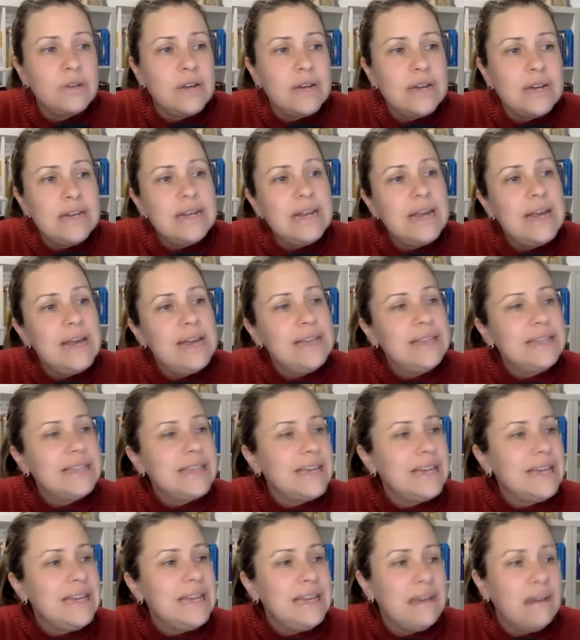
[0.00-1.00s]
8 hates
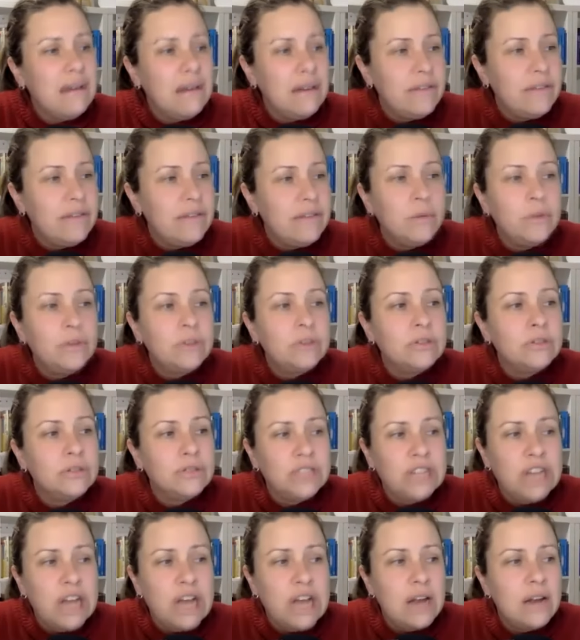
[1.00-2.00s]
any kind of emotional
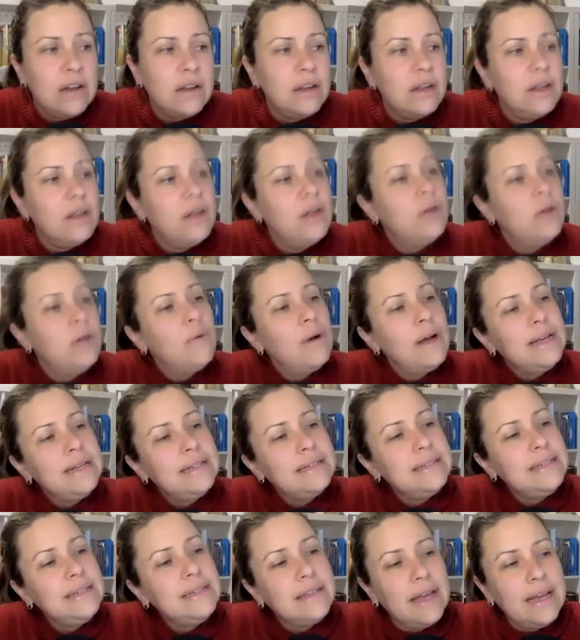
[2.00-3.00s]
chat. Why
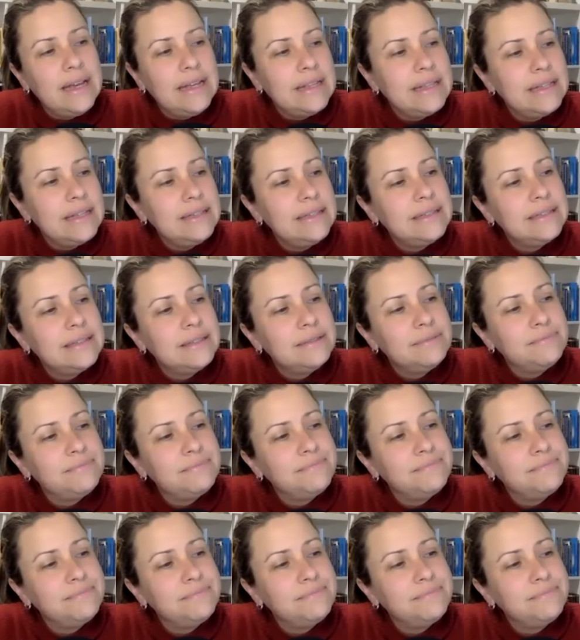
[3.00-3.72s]
is he like this?